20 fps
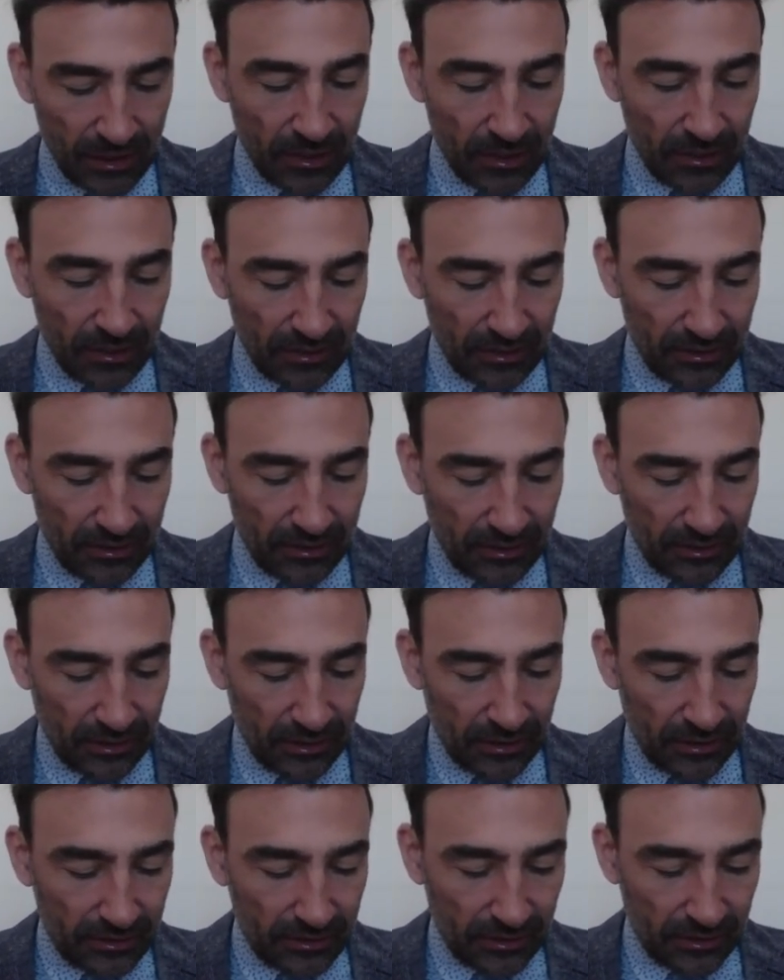data.
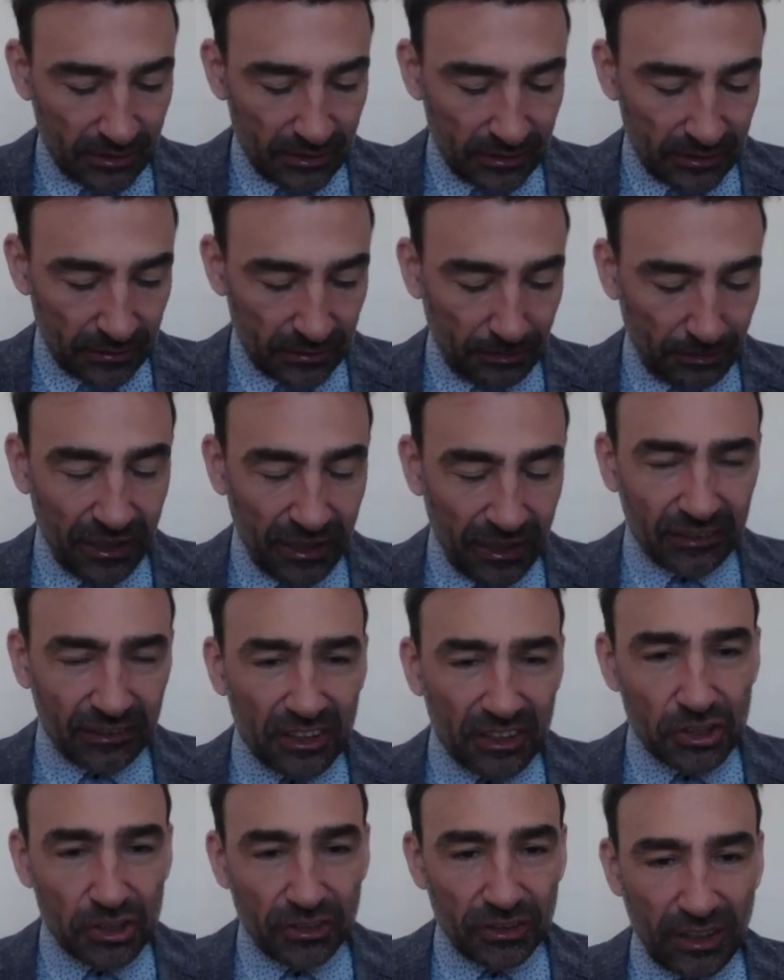Pay attention
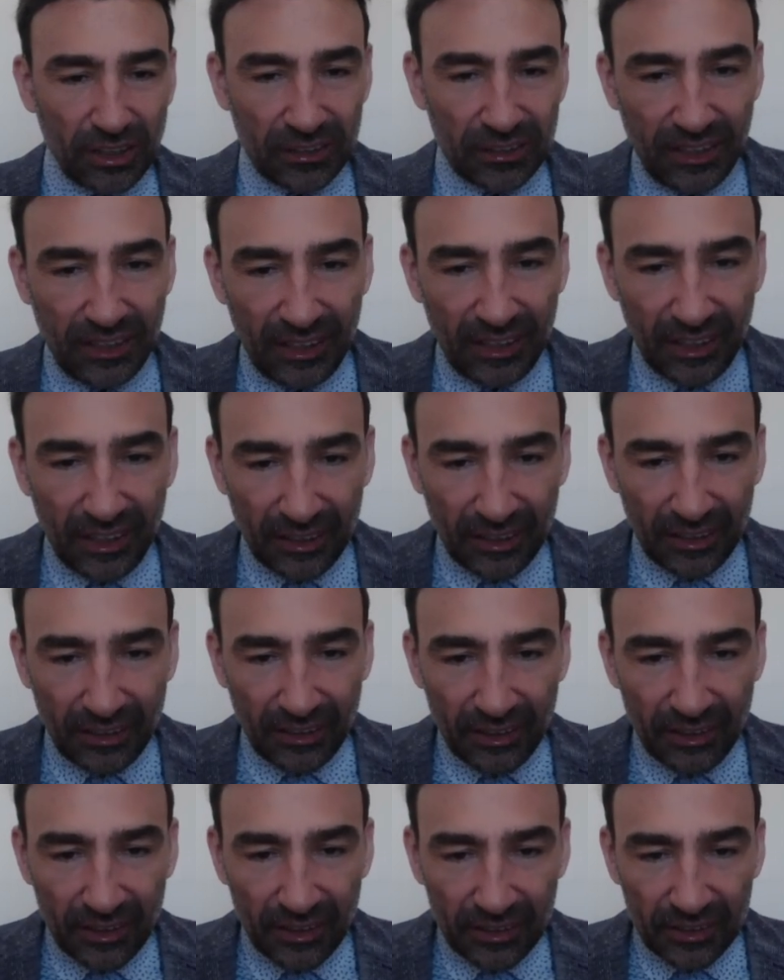that here
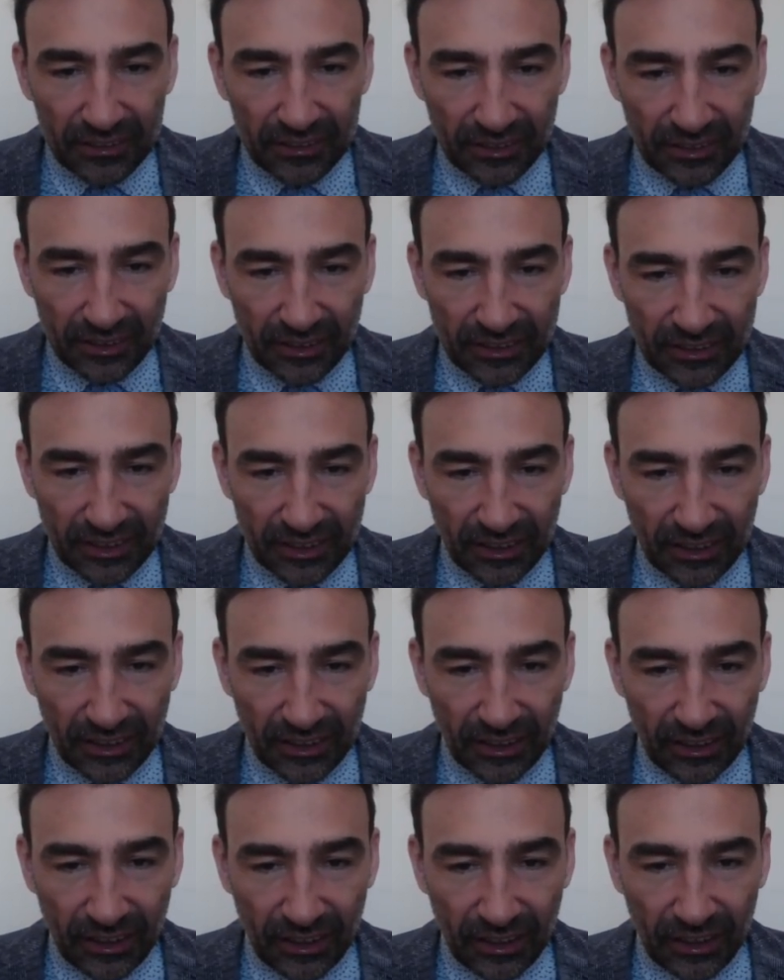there is
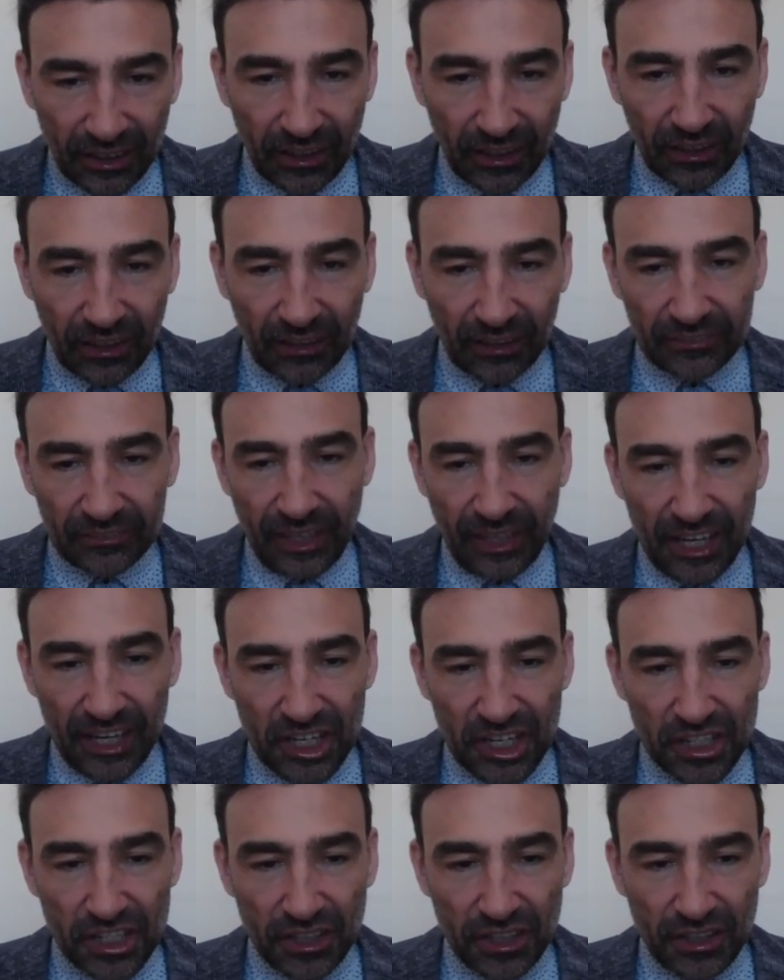a dash
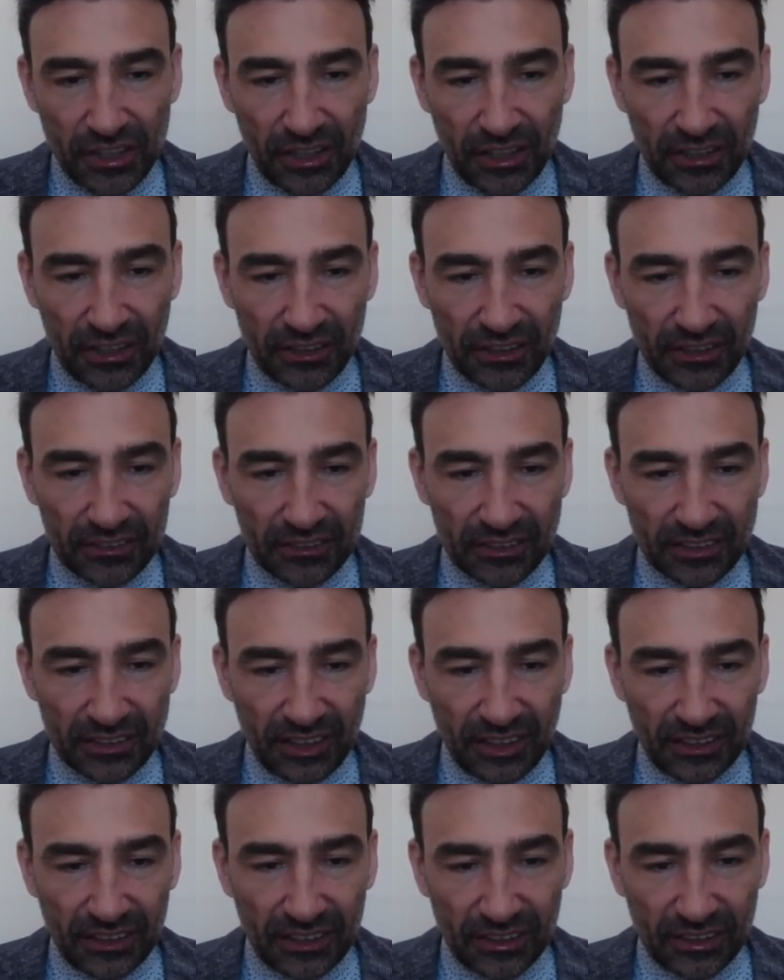and here there is an
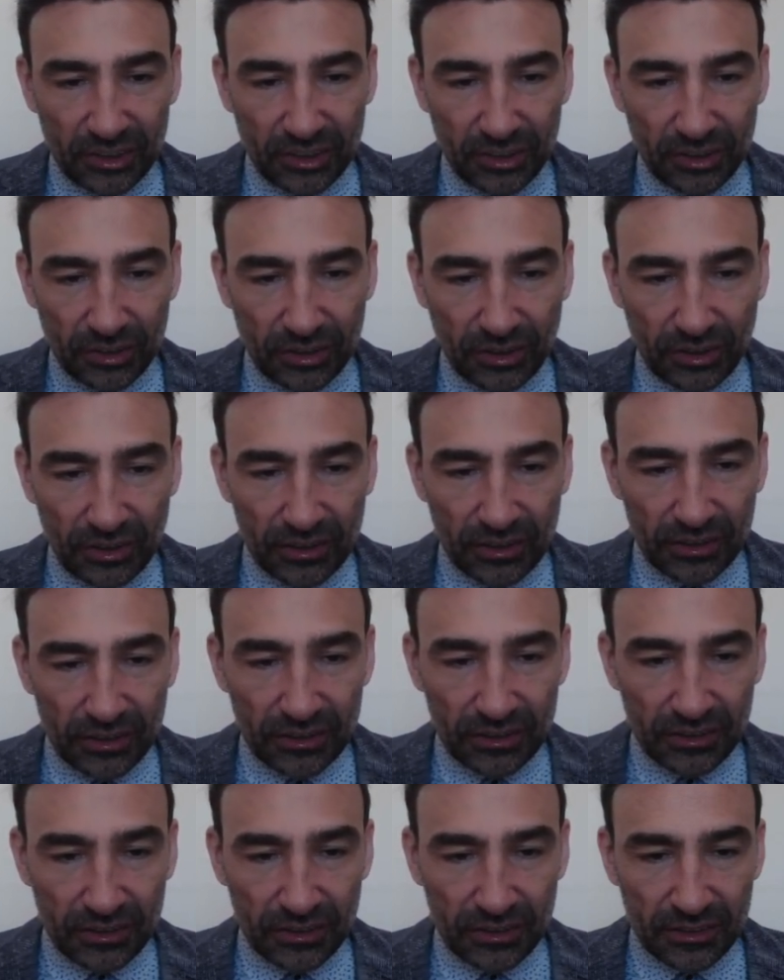underscore.
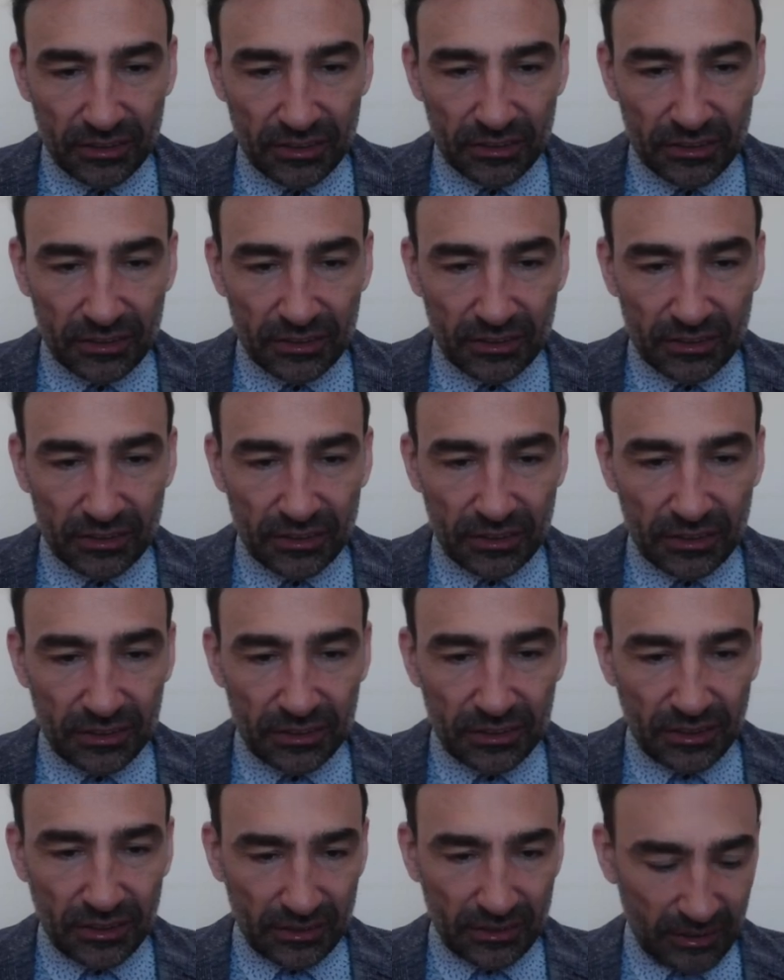Data
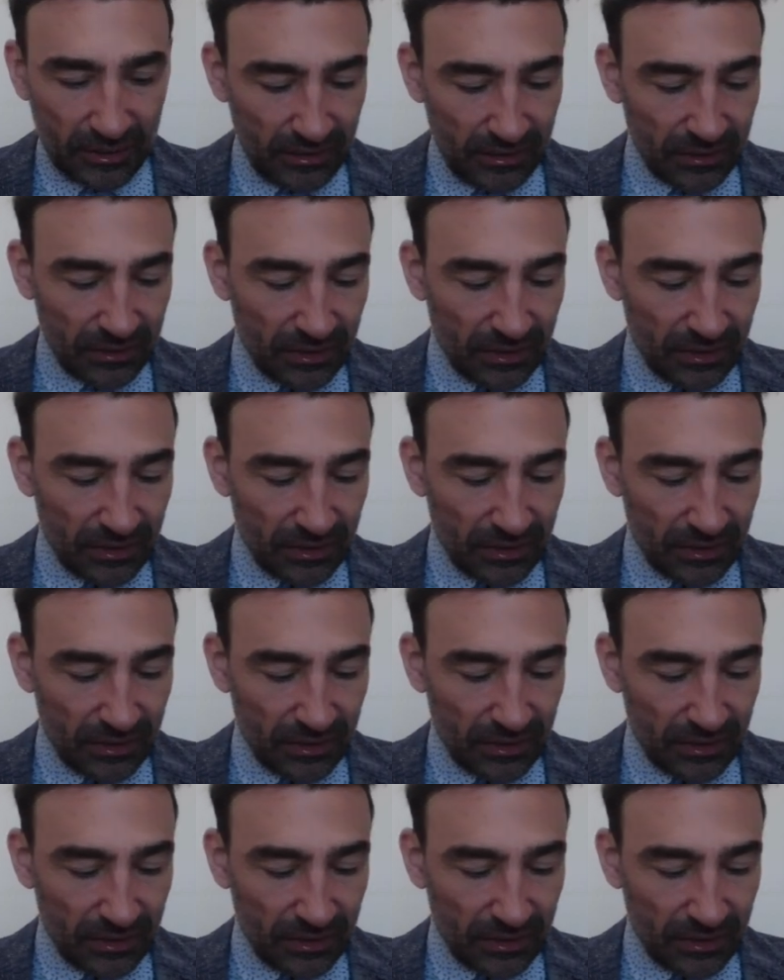reader